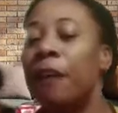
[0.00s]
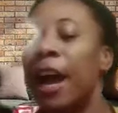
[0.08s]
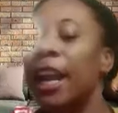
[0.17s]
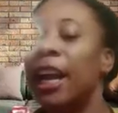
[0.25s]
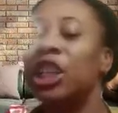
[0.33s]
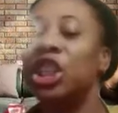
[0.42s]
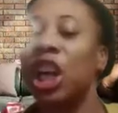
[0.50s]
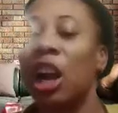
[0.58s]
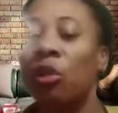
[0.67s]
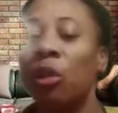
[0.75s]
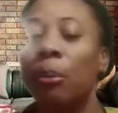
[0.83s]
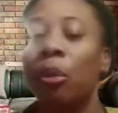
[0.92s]
financial
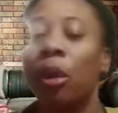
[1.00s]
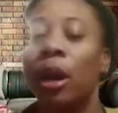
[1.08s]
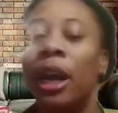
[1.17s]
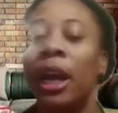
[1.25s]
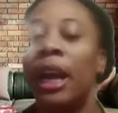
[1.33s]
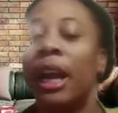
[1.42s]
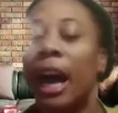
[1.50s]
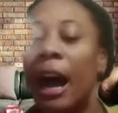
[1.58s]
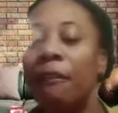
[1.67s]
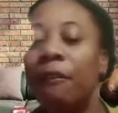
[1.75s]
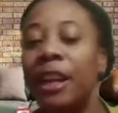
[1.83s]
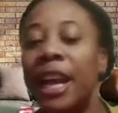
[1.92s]
report.
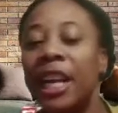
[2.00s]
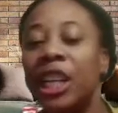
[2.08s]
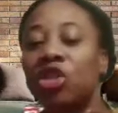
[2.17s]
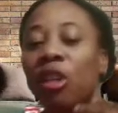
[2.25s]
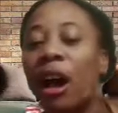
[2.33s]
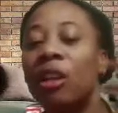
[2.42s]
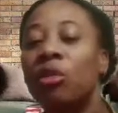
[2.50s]
Confidential,